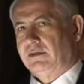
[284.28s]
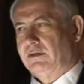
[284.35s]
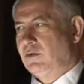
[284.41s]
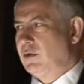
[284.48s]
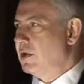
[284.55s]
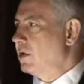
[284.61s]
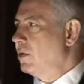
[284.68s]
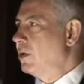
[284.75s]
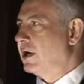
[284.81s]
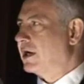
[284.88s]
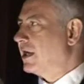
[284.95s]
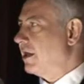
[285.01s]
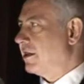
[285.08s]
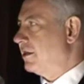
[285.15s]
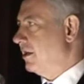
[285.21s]
with a
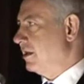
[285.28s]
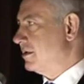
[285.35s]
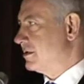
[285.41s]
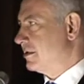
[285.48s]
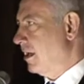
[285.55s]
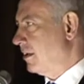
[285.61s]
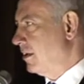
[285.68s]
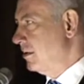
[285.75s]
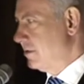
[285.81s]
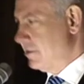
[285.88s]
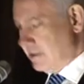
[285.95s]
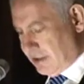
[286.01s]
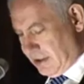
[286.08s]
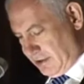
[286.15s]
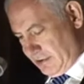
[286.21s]
work ethic second
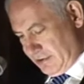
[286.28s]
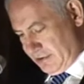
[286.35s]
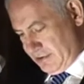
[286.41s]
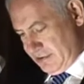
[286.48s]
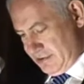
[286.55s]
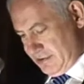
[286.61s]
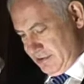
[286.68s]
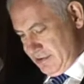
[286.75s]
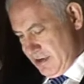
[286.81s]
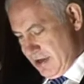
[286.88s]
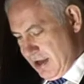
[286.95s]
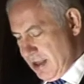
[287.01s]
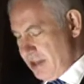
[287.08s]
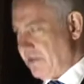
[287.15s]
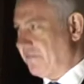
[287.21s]
to none.
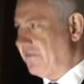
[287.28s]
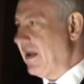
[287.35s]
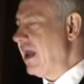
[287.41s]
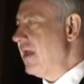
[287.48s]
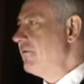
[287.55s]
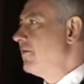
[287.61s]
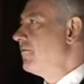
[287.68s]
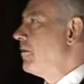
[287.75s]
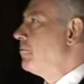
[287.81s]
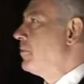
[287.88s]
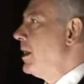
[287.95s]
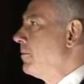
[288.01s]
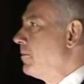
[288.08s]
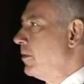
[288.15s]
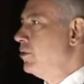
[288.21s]
The fame of a
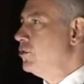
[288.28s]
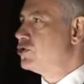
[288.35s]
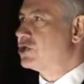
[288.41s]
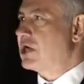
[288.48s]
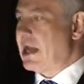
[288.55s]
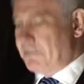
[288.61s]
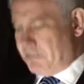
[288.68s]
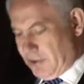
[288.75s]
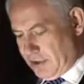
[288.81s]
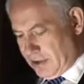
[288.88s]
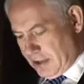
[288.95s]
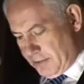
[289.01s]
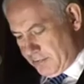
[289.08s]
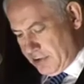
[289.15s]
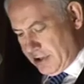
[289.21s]
people who
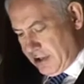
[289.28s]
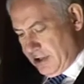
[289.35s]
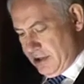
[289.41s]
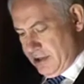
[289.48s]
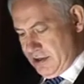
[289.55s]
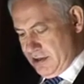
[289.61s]
championed liberty